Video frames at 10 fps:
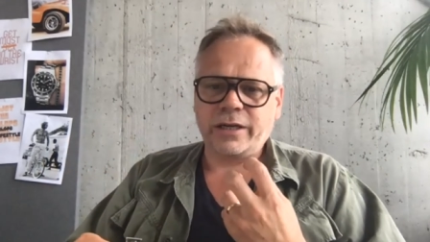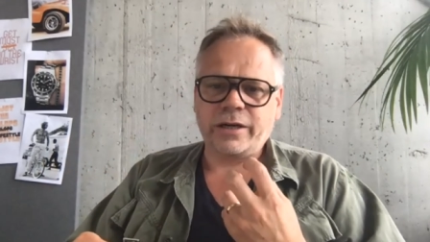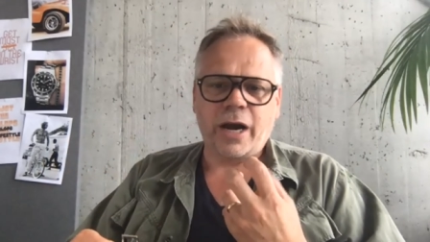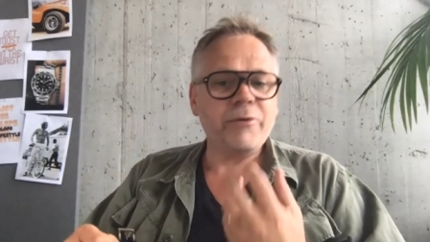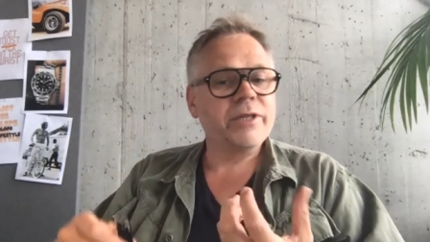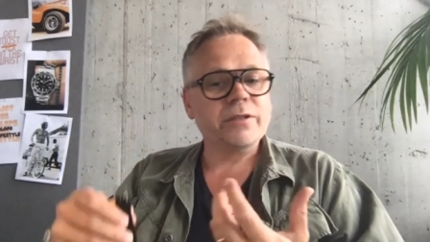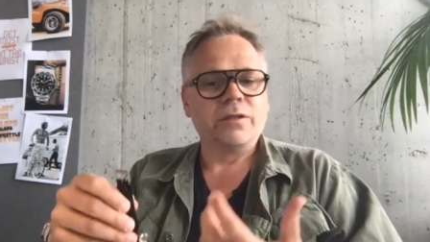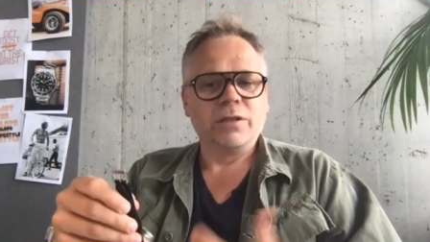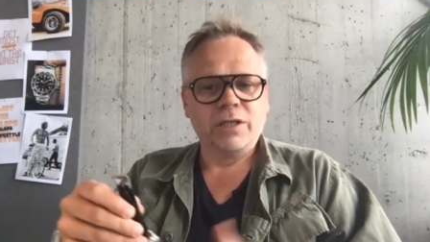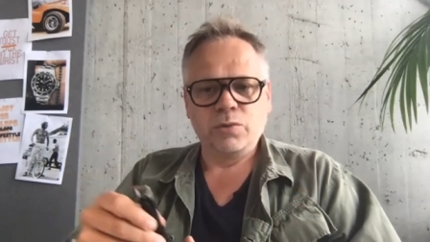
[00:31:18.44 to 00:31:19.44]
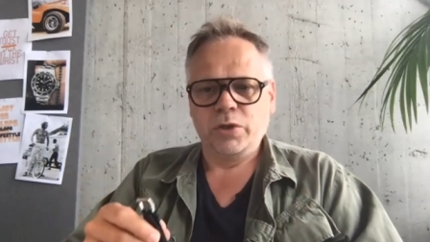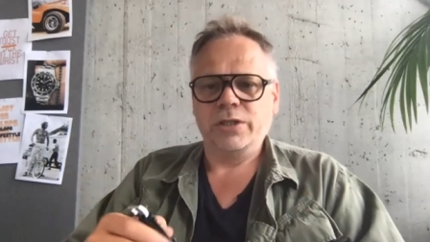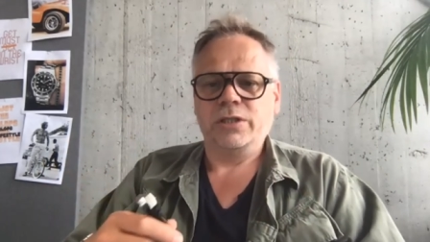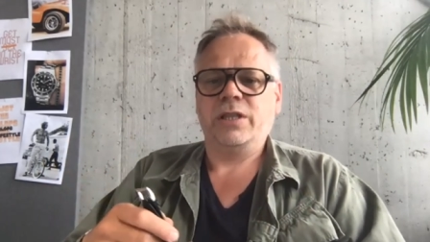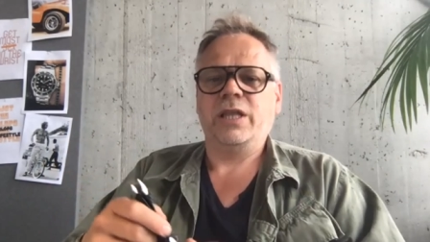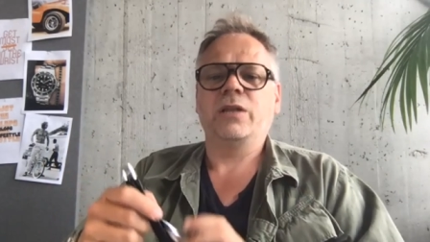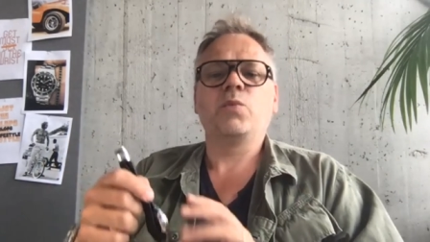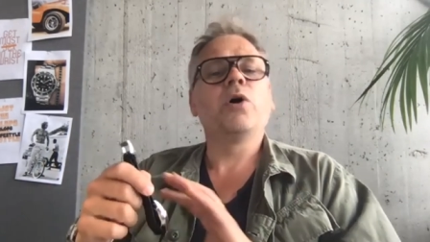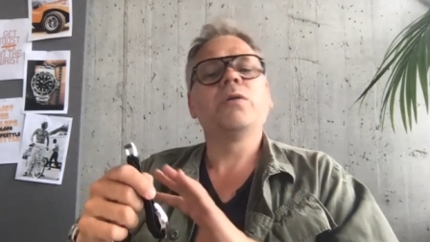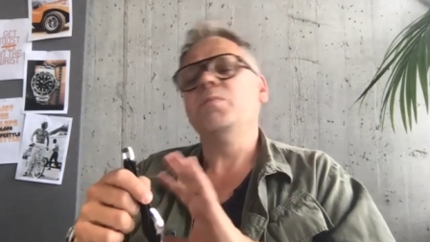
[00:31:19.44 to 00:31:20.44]
character of these watches that
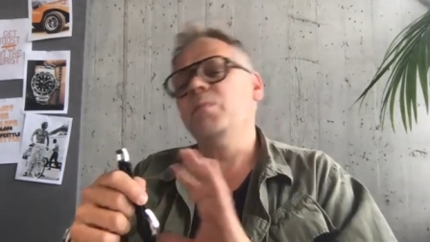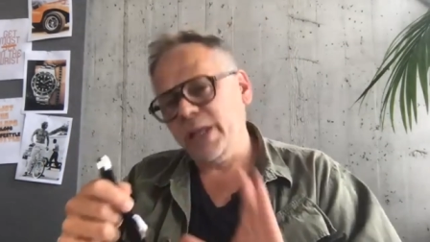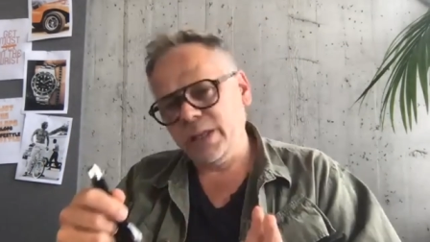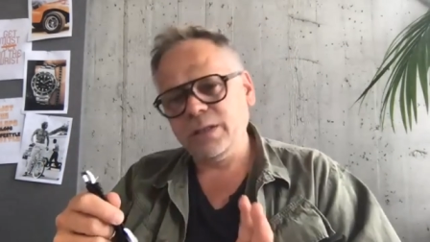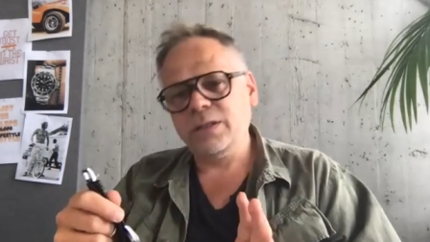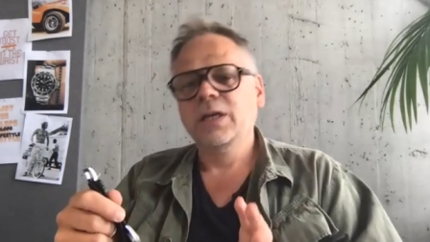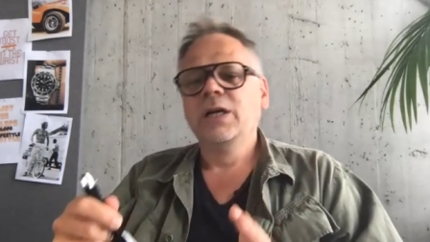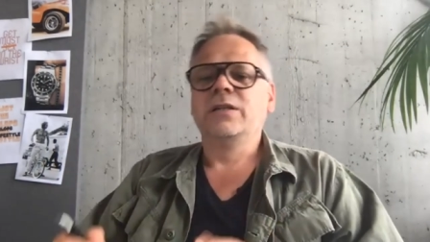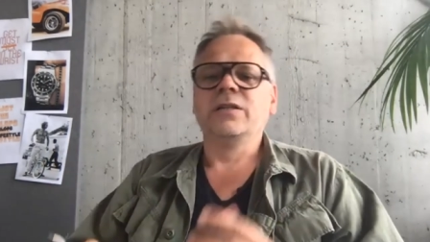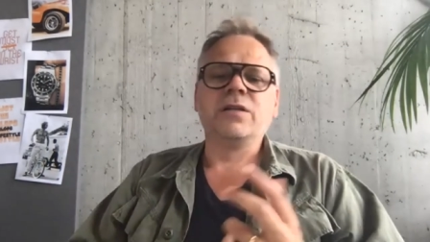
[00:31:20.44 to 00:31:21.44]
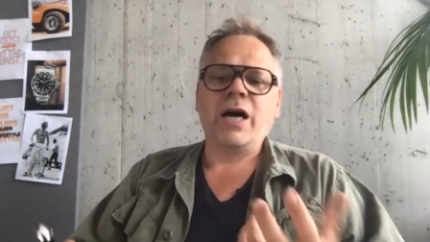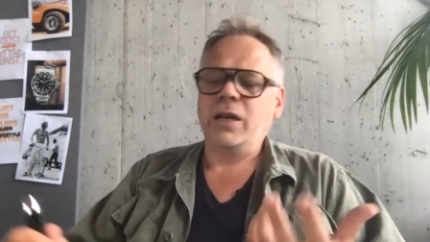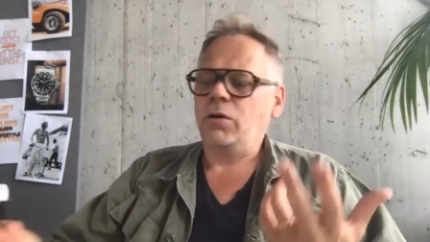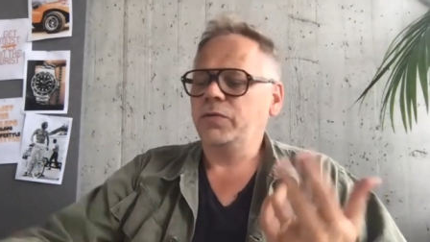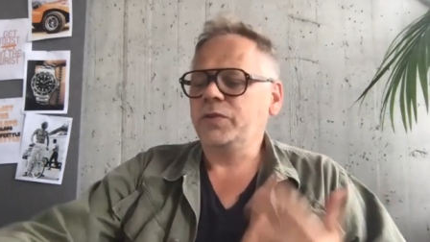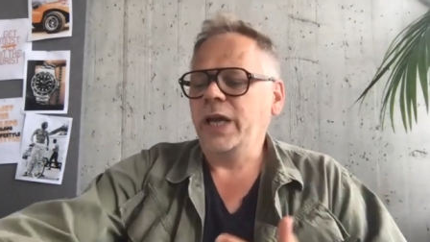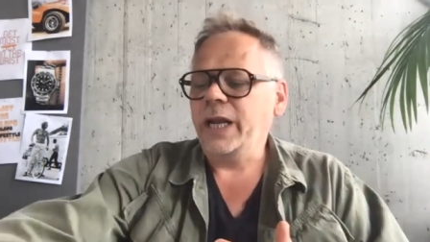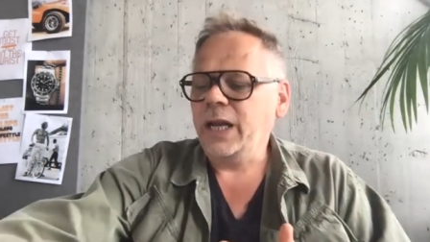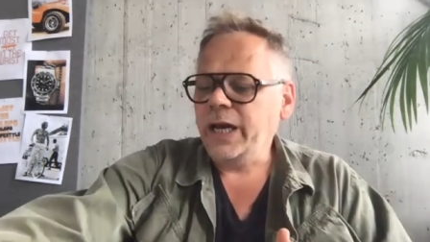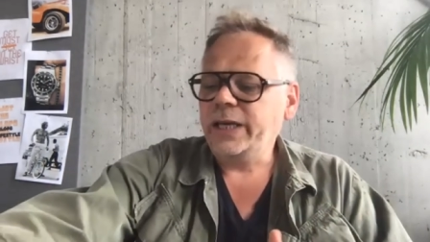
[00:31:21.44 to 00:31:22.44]
weren't mint the dial often
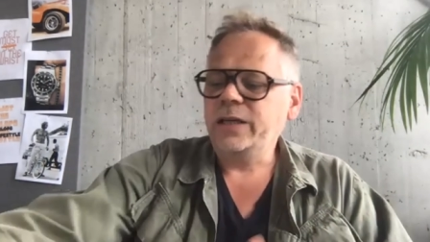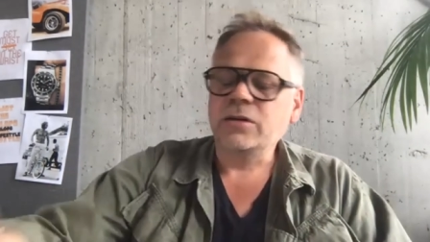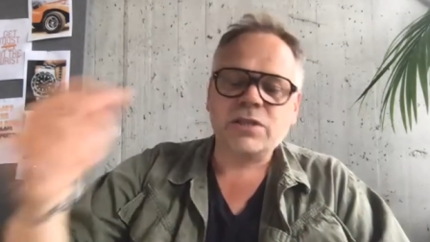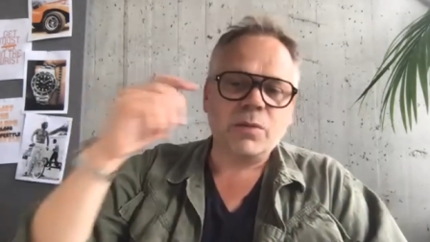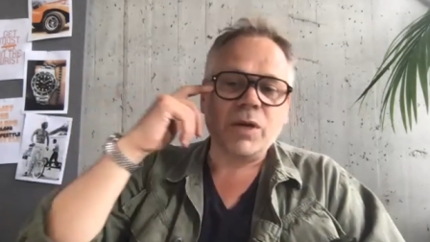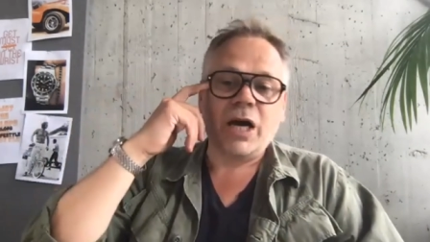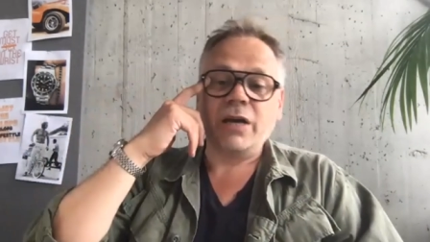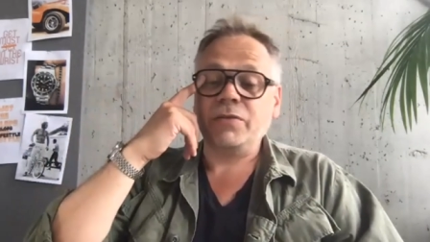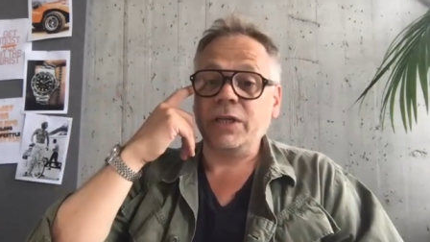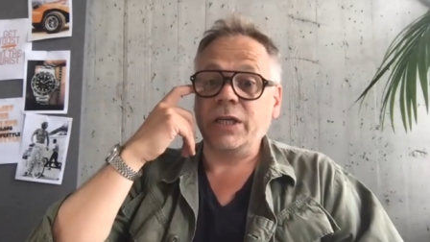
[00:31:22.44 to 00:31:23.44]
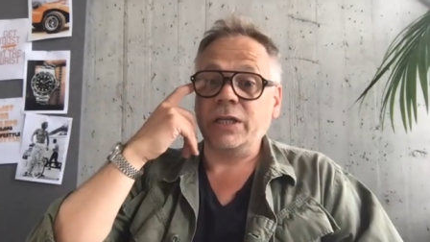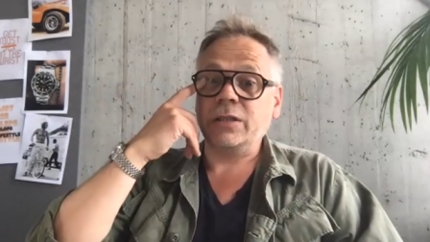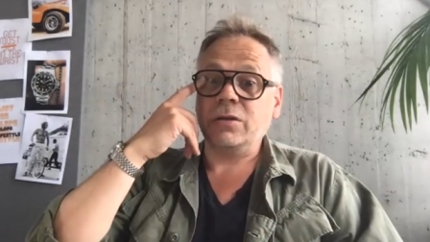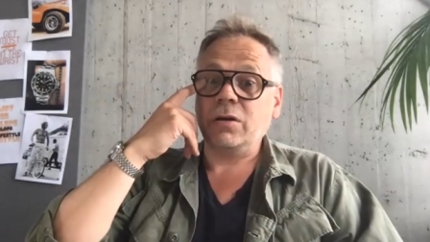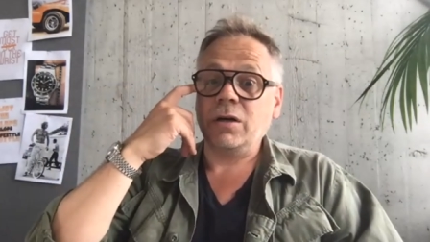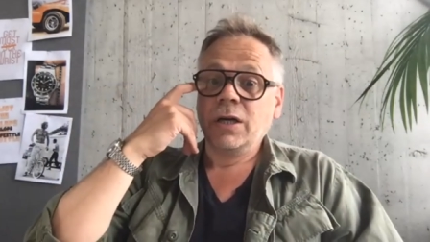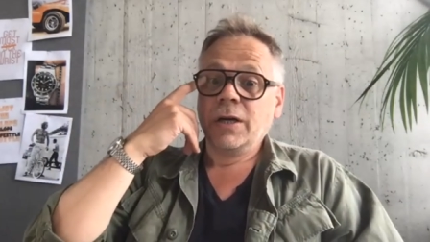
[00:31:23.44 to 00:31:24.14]
had like you know some life in it or yeah.